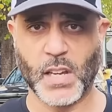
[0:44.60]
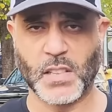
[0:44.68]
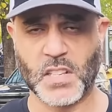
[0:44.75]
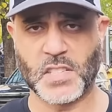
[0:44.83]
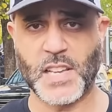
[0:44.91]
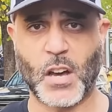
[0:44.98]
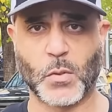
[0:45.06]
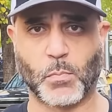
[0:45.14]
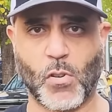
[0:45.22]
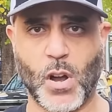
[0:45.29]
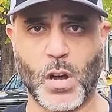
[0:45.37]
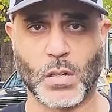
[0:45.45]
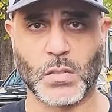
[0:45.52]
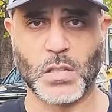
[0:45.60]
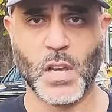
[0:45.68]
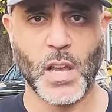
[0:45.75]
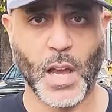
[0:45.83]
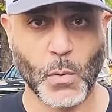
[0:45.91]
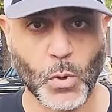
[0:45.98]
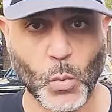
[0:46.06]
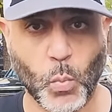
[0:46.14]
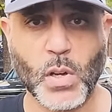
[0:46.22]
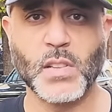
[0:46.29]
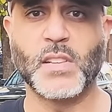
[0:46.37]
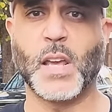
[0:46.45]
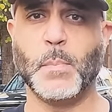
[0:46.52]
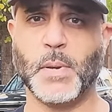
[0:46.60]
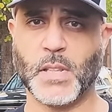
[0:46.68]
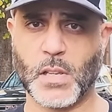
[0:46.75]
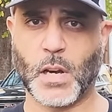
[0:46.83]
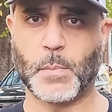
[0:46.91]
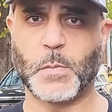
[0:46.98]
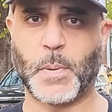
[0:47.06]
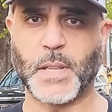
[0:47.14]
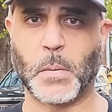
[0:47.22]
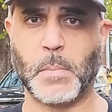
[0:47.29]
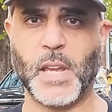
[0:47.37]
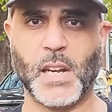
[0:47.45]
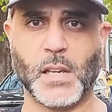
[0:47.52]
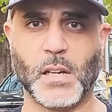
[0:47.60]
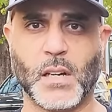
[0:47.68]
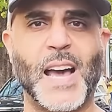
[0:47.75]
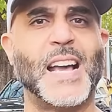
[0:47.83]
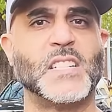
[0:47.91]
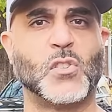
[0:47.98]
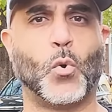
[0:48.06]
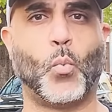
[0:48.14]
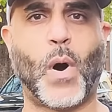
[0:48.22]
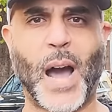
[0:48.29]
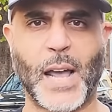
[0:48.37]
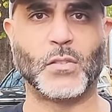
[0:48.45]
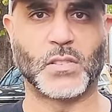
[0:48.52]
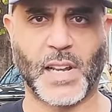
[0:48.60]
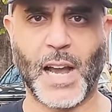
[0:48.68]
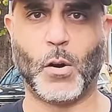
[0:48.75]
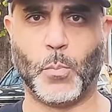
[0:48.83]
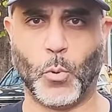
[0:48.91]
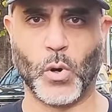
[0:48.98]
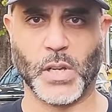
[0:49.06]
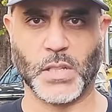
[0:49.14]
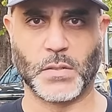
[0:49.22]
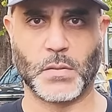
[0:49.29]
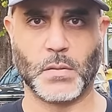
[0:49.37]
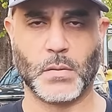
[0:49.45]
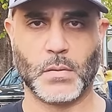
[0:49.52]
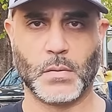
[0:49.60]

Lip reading: in the South Bronx and would one day be dubbed by the media as the Wild Cowboys.